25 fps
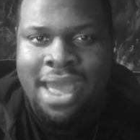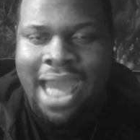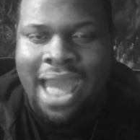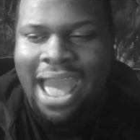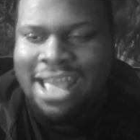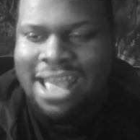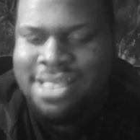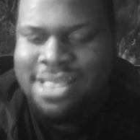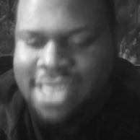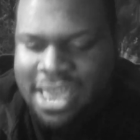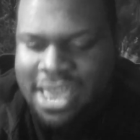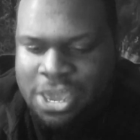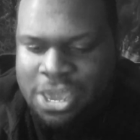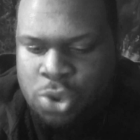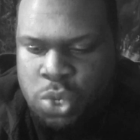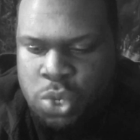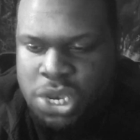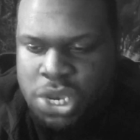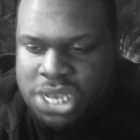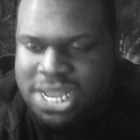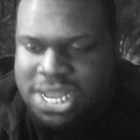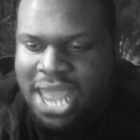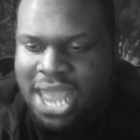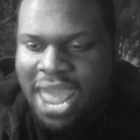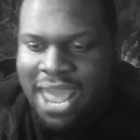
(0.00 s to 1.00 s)
I think you
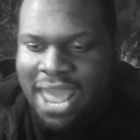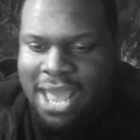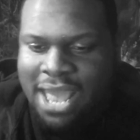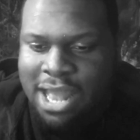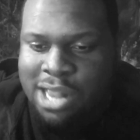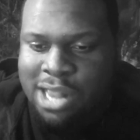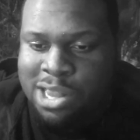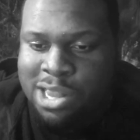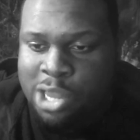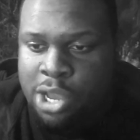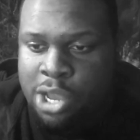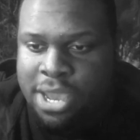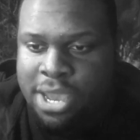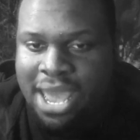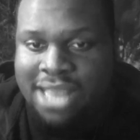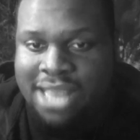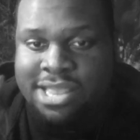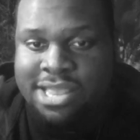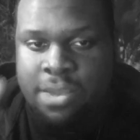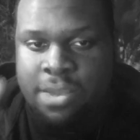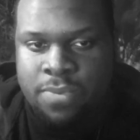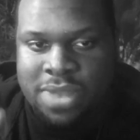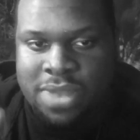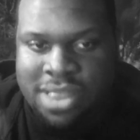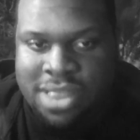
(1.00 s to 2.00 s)
should take a look at
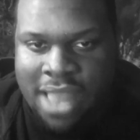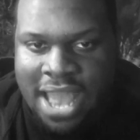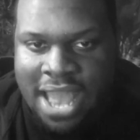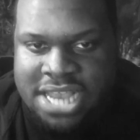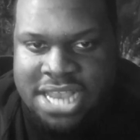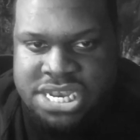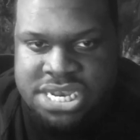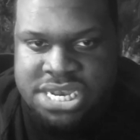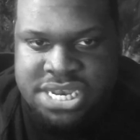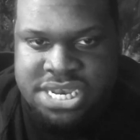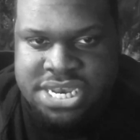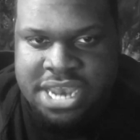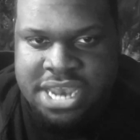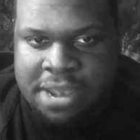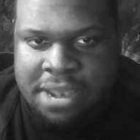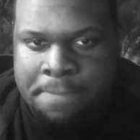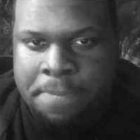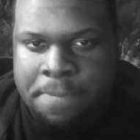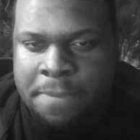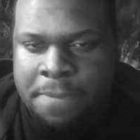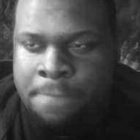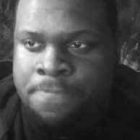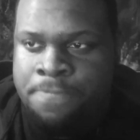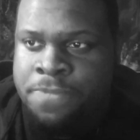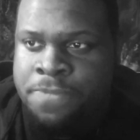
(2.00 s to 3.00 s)
the relationship
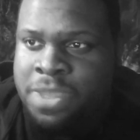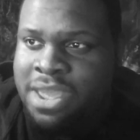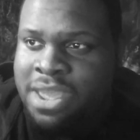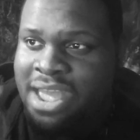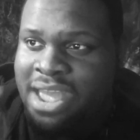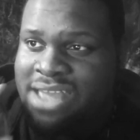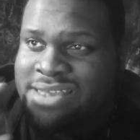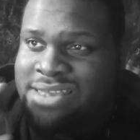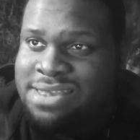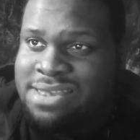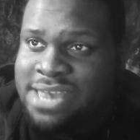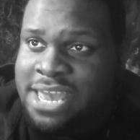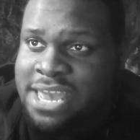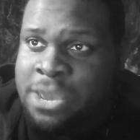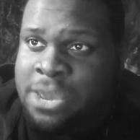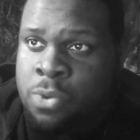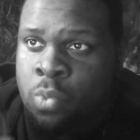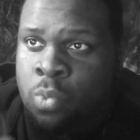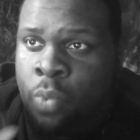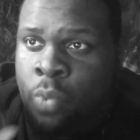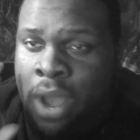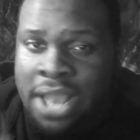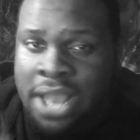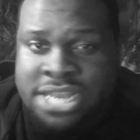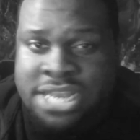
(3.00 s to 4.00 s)
and see
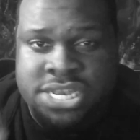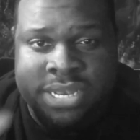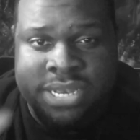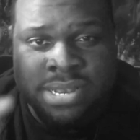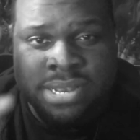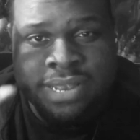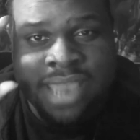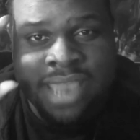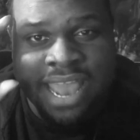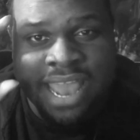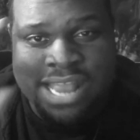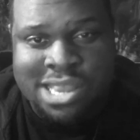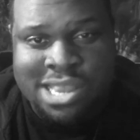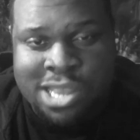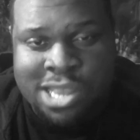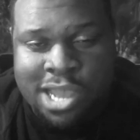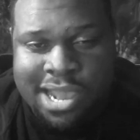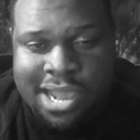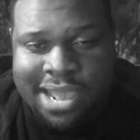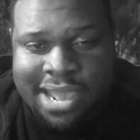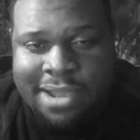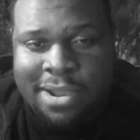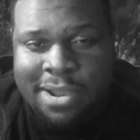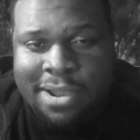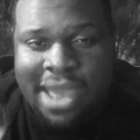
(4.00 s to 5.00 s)
what, and
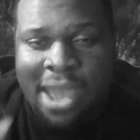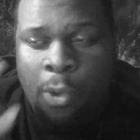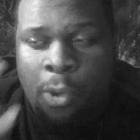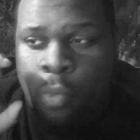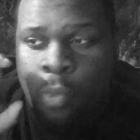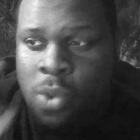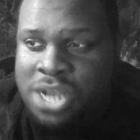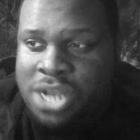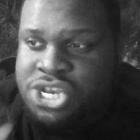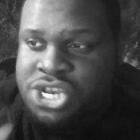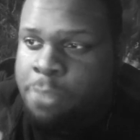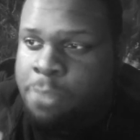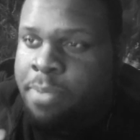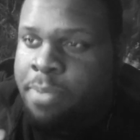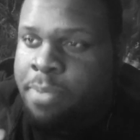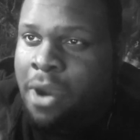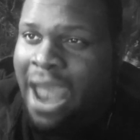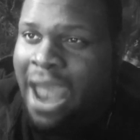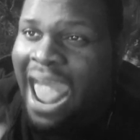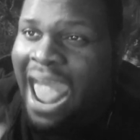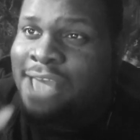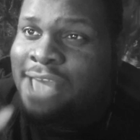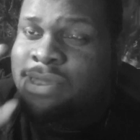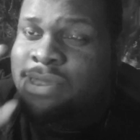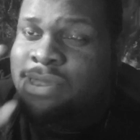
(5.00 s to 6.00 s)
look at what your part,
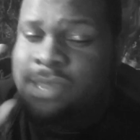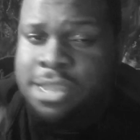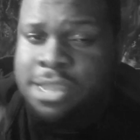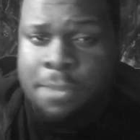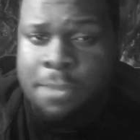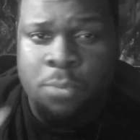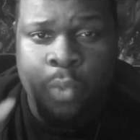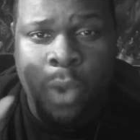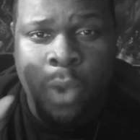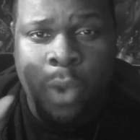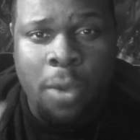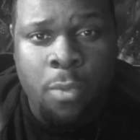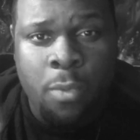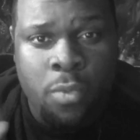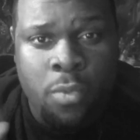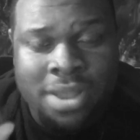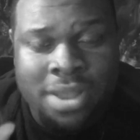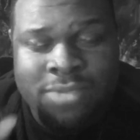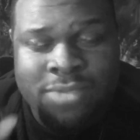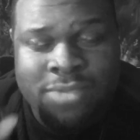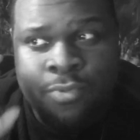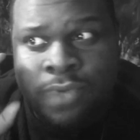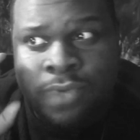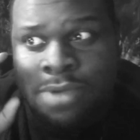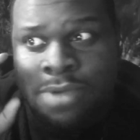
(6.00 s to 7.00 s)
ask them what
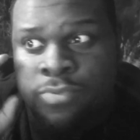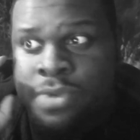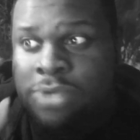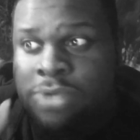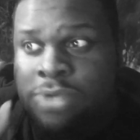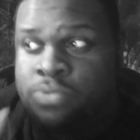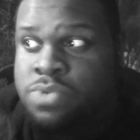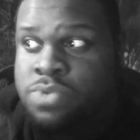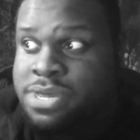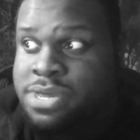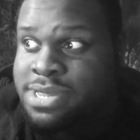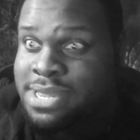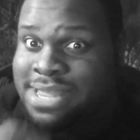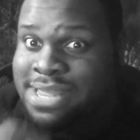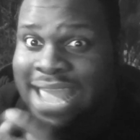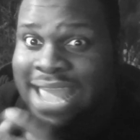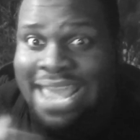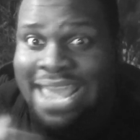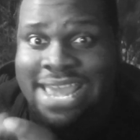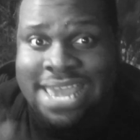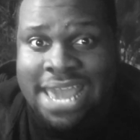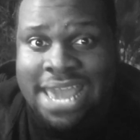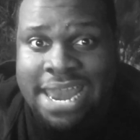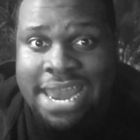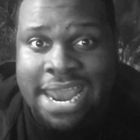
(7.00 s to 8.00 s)
wasn't
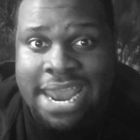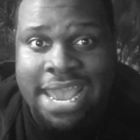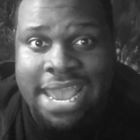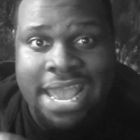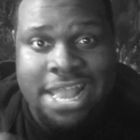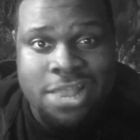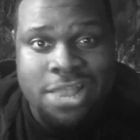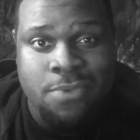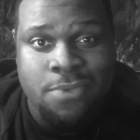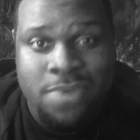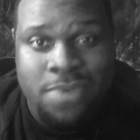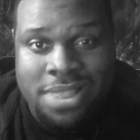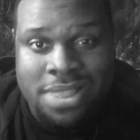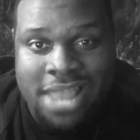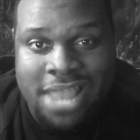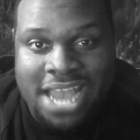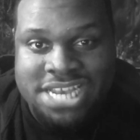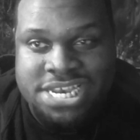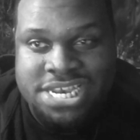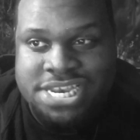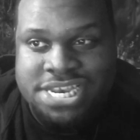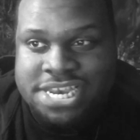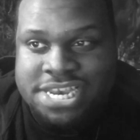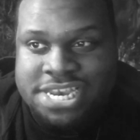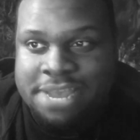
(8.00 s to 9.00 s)
they getting in the
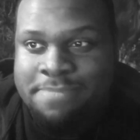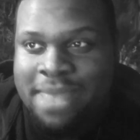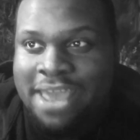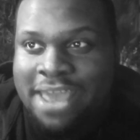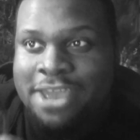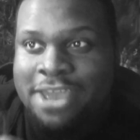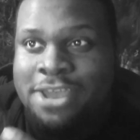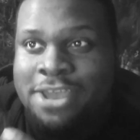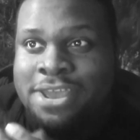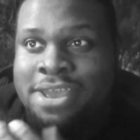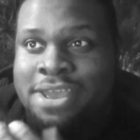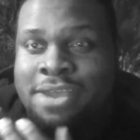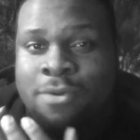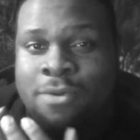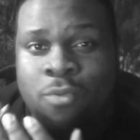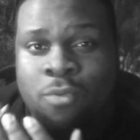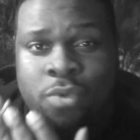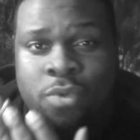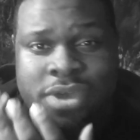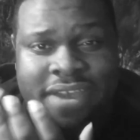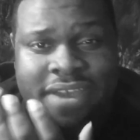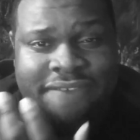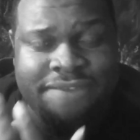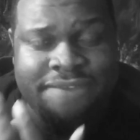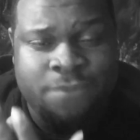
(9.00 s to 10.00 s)
relationship, like
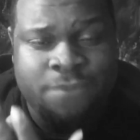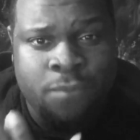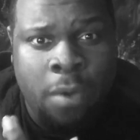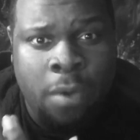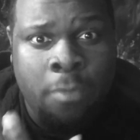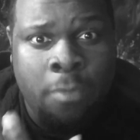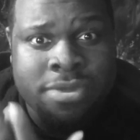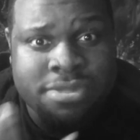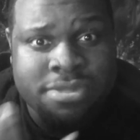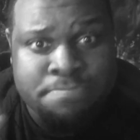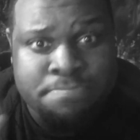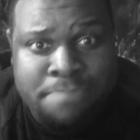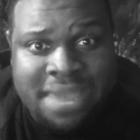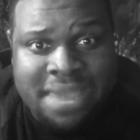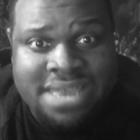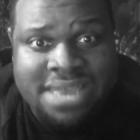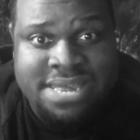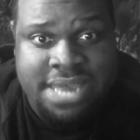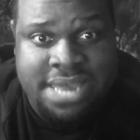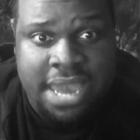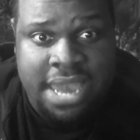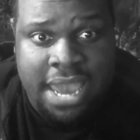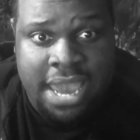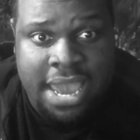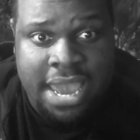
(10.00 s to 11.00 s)
what was
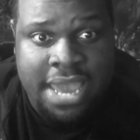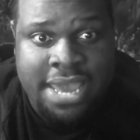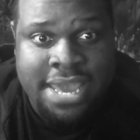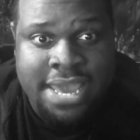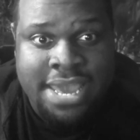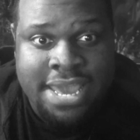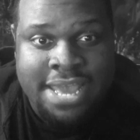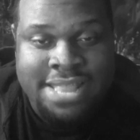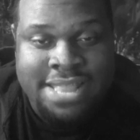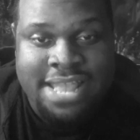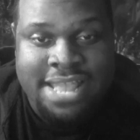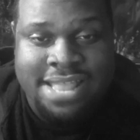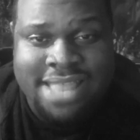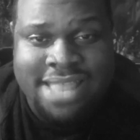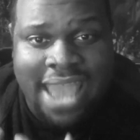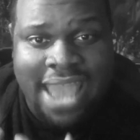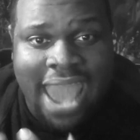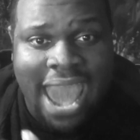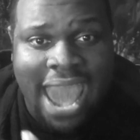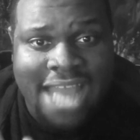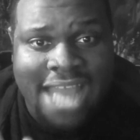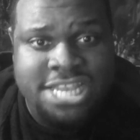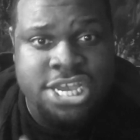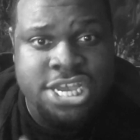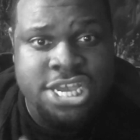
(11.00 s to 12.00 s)
missing that they
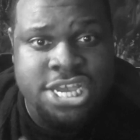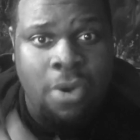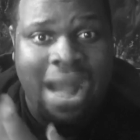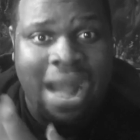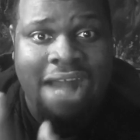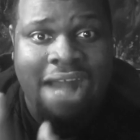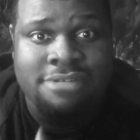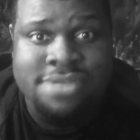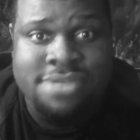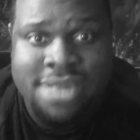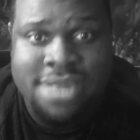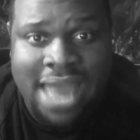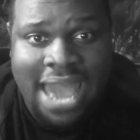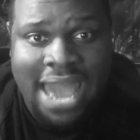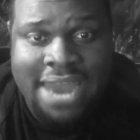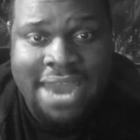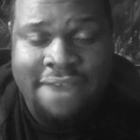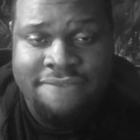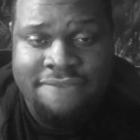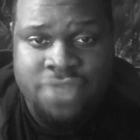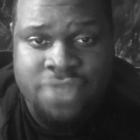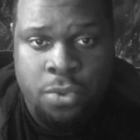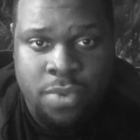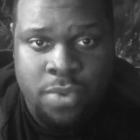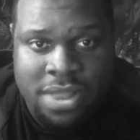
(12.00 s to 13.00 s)
had to go outside
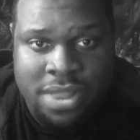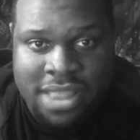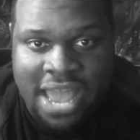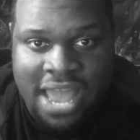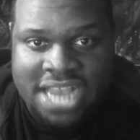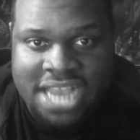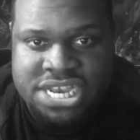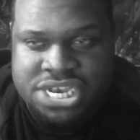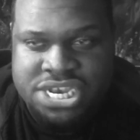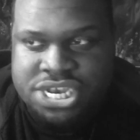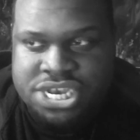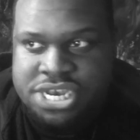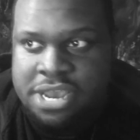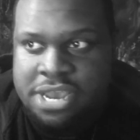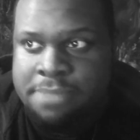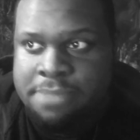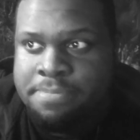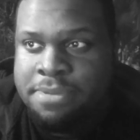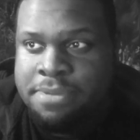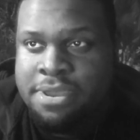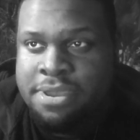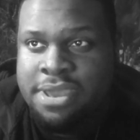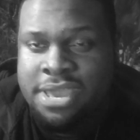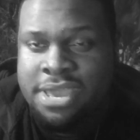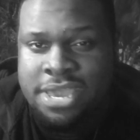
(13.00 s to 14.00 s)
of the relationship,
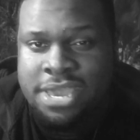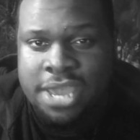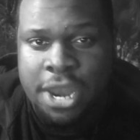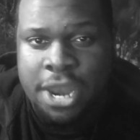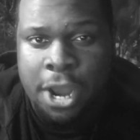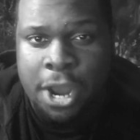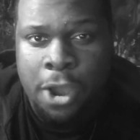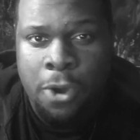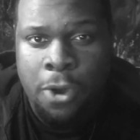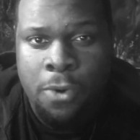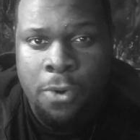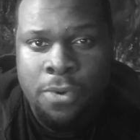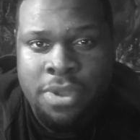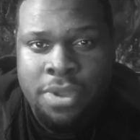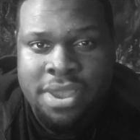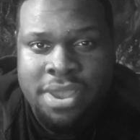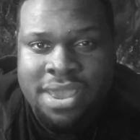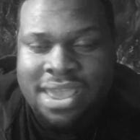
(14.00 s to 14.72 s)
you know,